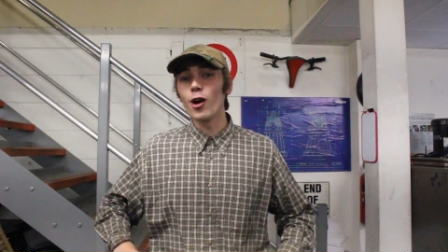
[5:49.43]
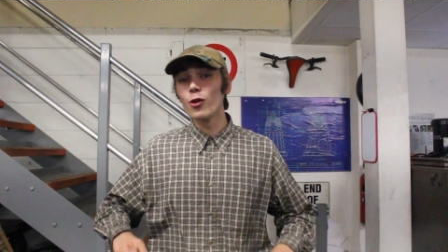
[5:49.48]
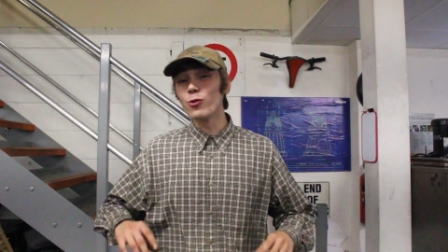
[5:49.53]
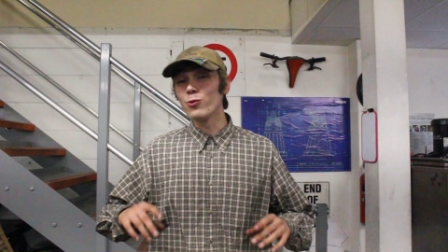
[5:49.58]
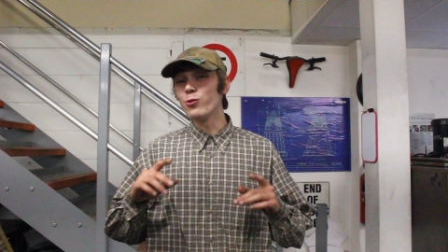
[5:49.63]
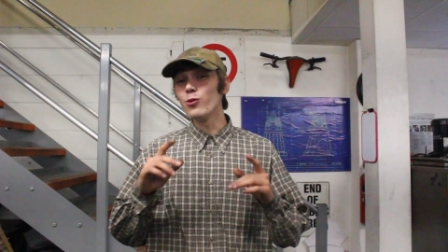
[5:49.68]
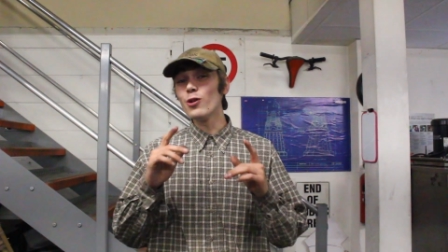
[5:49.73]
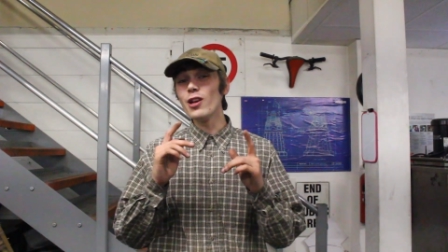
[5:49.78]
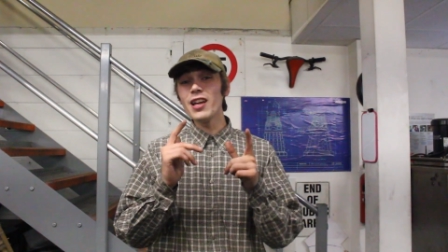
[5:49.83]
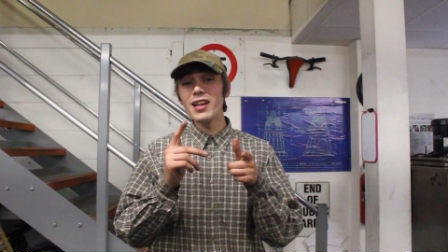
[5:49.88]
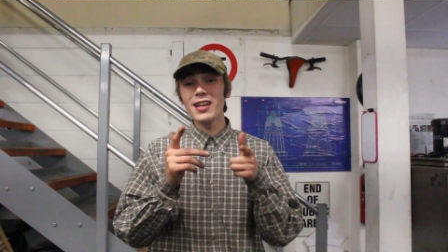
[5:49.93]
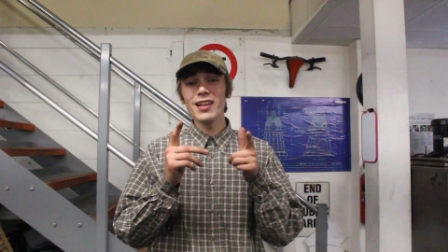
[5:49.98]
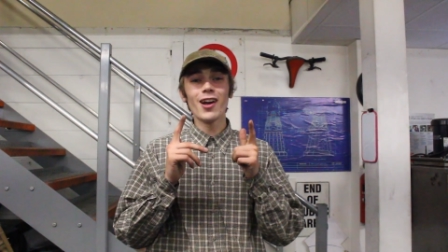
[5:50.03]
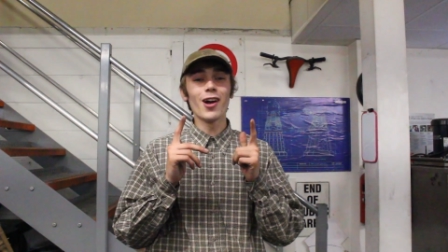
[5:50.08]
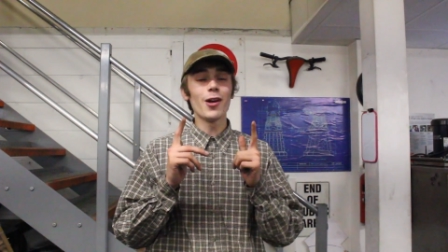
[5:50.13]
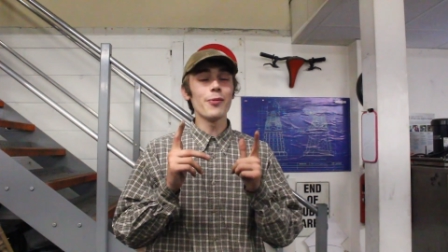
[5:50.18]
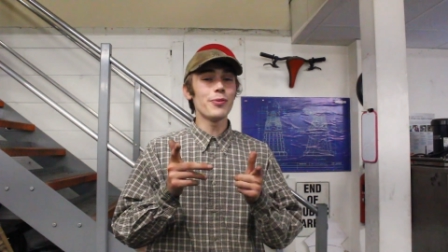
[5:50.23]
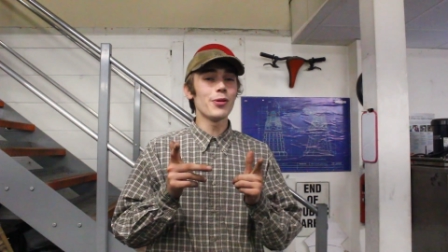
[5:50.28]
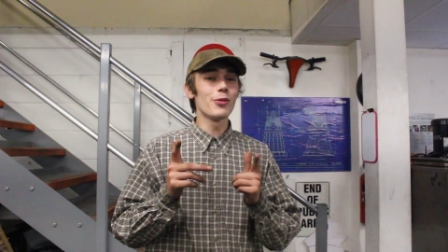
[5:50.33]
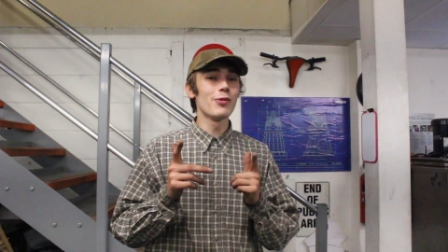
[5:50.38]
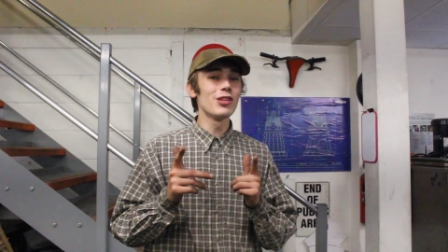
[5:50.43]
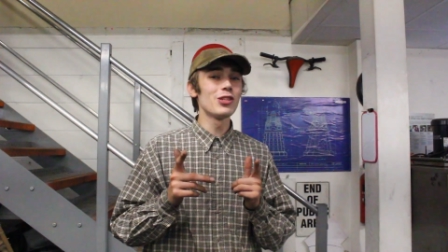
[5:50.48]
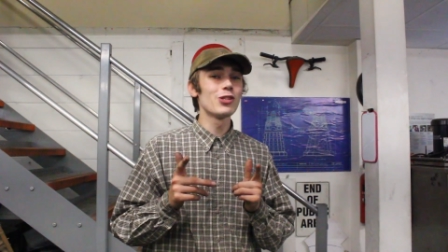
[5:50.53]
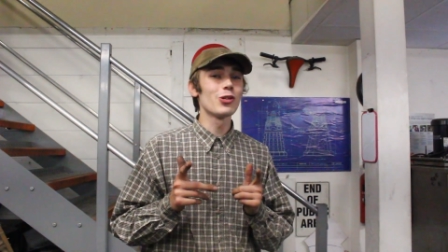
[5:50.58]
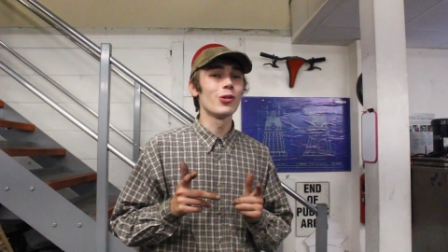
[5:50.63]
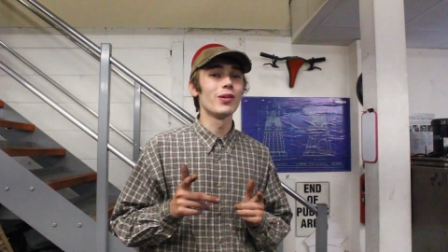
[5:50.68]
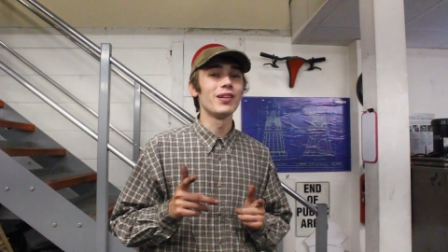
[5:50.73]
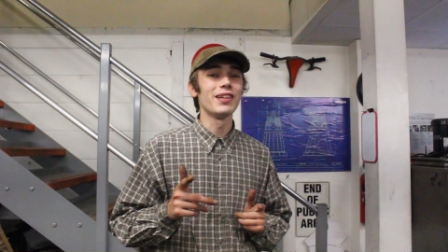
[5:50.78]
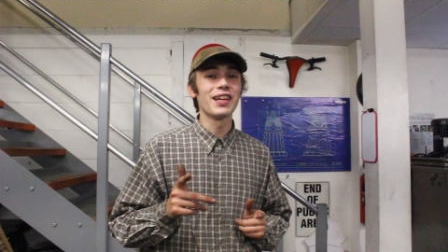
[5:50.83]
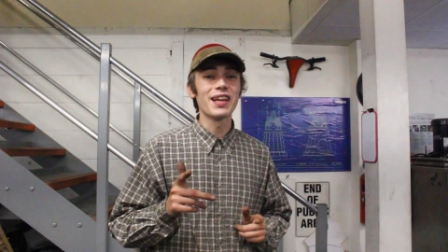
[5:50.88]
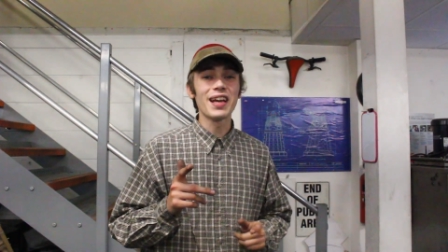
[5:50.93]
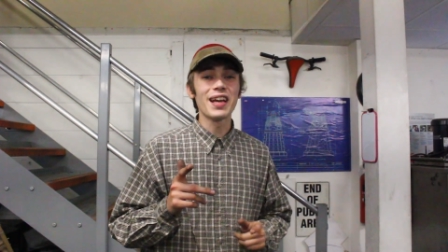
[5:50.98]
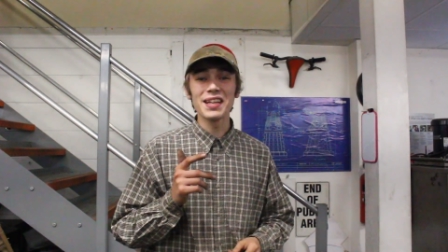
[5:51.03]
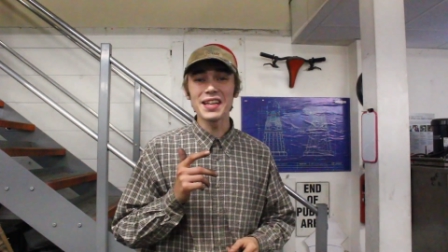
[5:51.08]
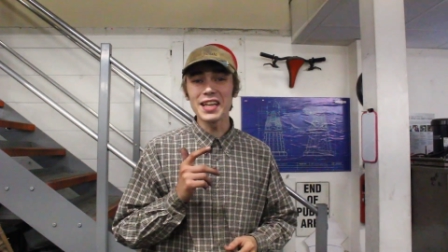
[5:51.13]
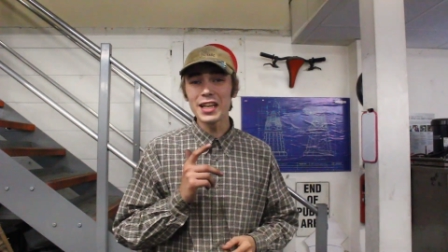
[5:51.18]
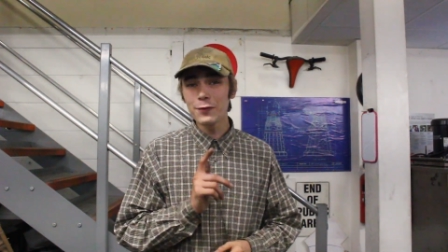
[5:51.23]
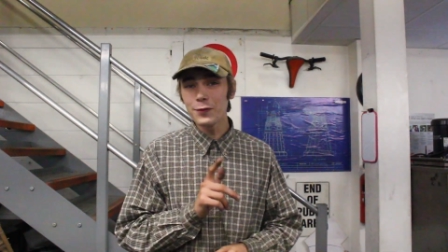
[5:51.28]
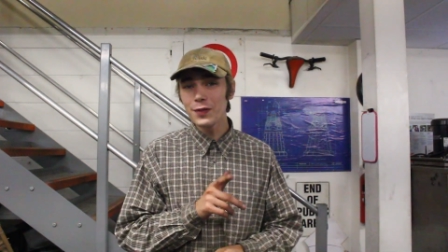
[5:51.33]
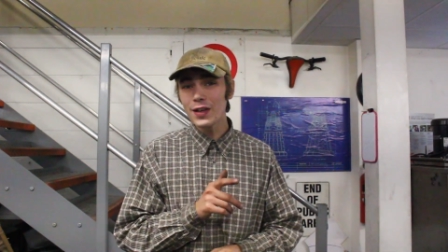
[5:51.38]
I really hope you enjoyed it,
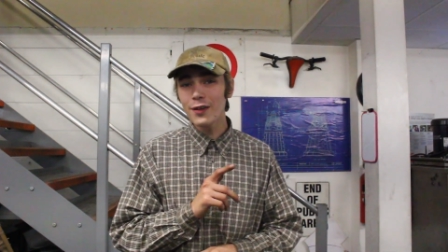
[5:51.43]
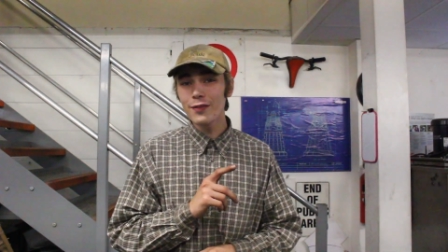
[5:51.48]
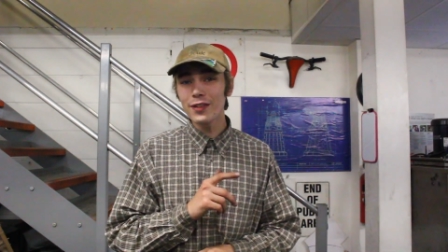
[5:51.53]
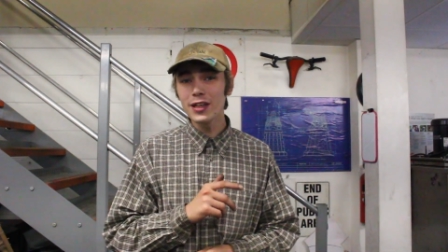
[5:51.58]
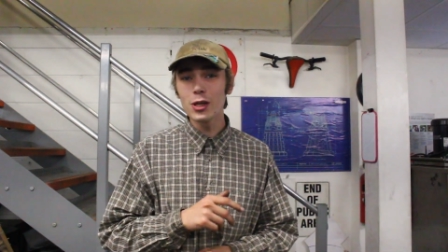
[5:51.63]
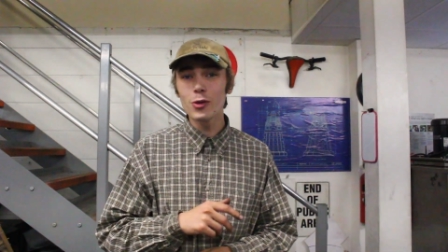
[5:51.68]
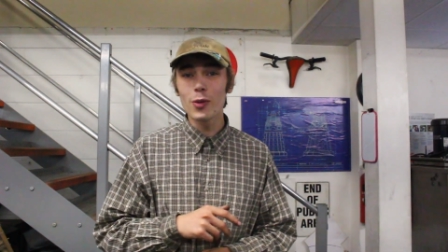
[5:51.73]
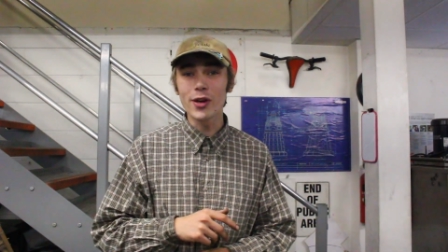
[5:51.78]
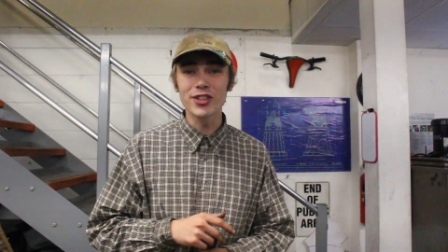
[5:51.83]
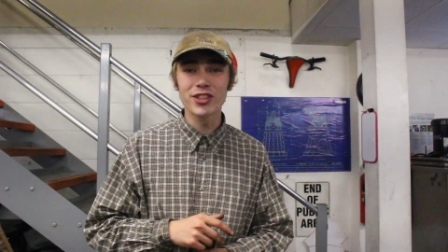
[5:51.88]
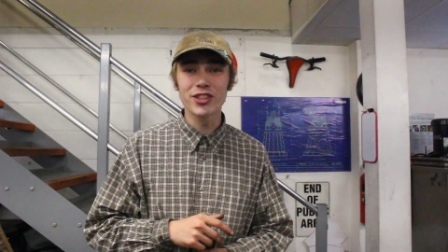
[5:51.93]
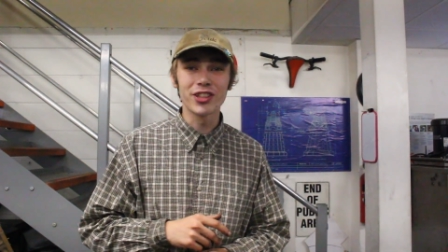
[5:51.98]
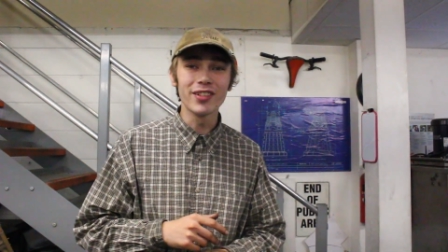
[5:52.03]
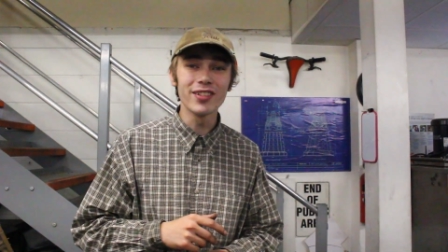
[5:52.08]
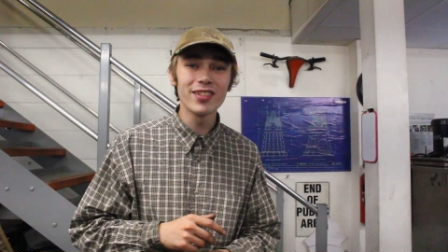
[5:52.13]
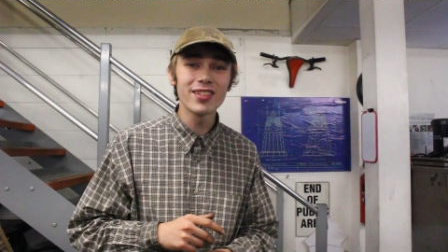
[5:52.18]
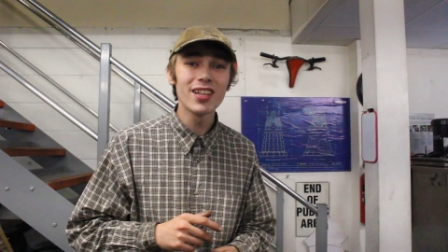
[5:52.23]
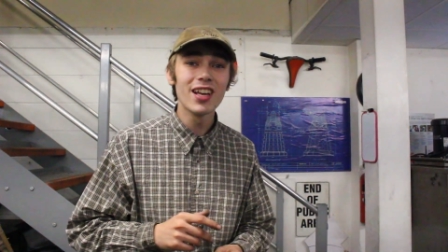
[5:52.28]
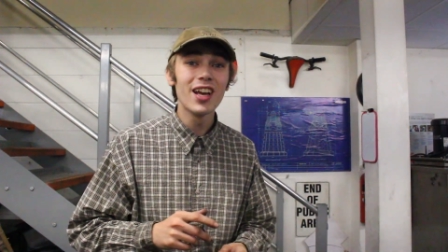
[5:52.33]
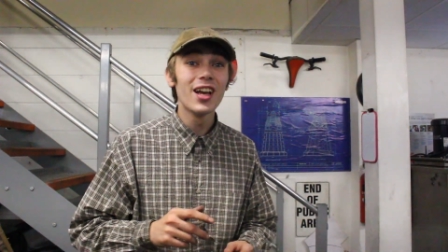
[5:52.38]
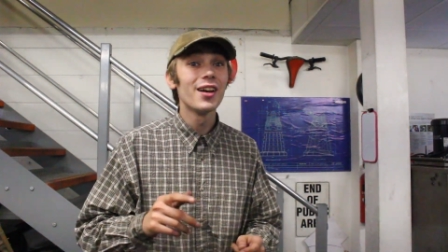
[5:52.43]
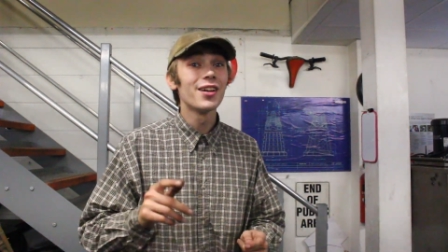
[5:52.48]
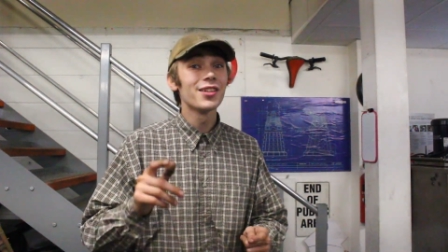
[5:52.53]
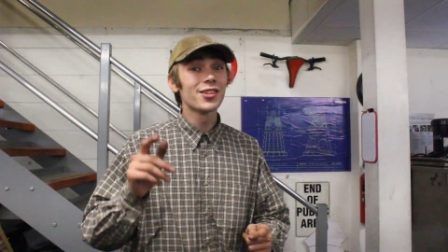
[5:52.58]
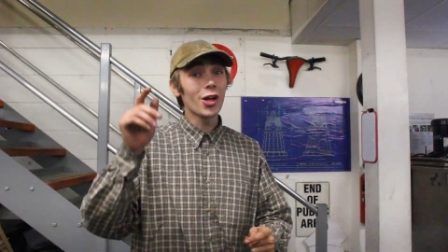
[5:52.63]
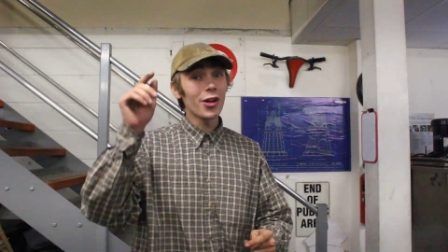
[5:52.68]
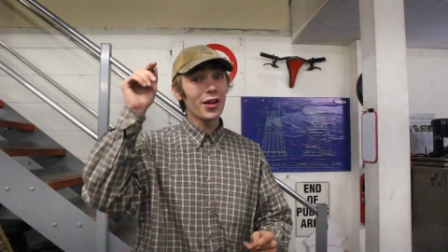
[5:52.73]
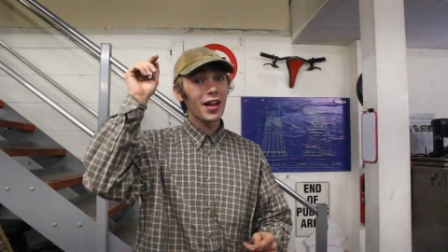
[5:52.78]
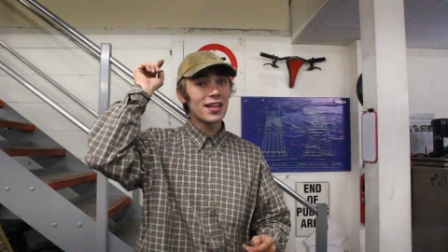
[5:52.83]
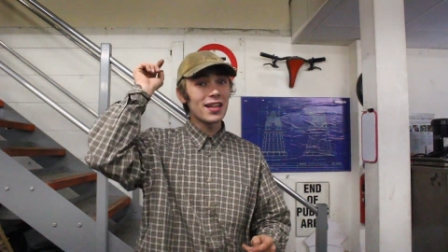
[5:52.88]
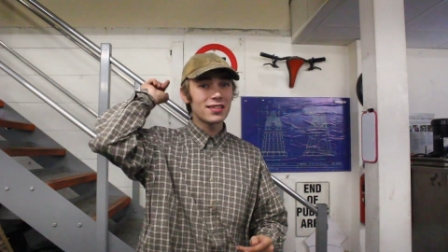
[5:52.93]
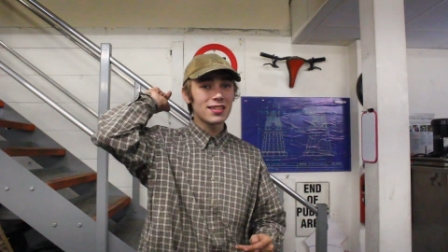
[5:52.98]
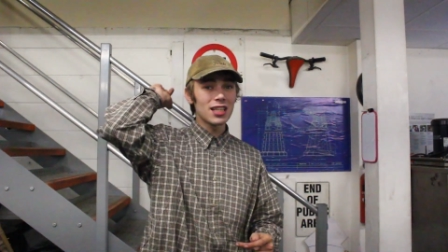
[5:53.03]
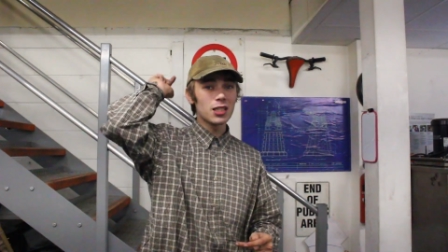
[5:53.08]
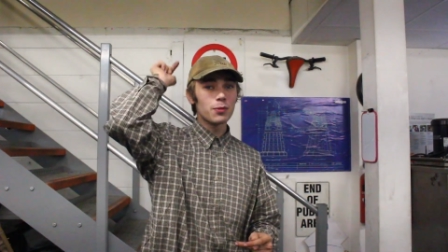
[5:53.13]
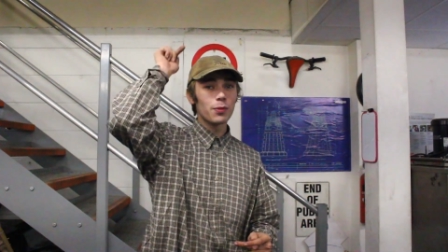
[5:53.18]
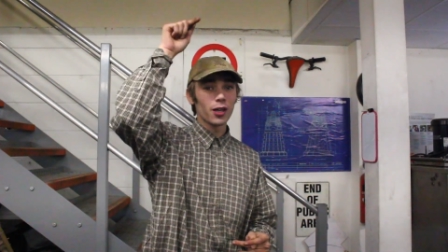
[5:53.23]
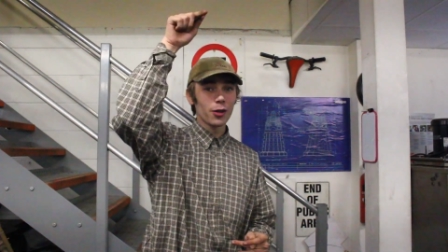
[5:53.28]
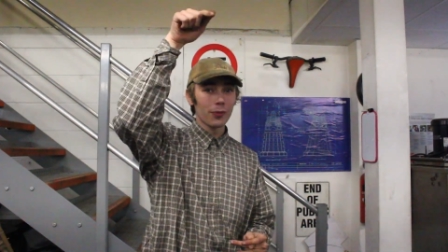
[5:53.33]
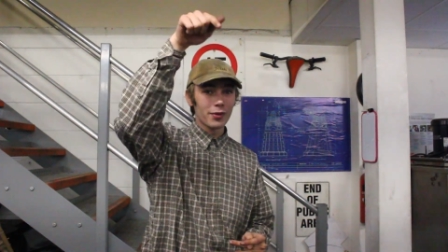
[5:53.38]
and if you have any questions, don't
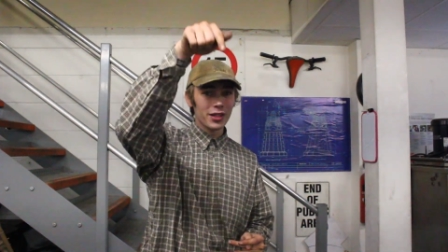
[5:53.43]
hesitate to put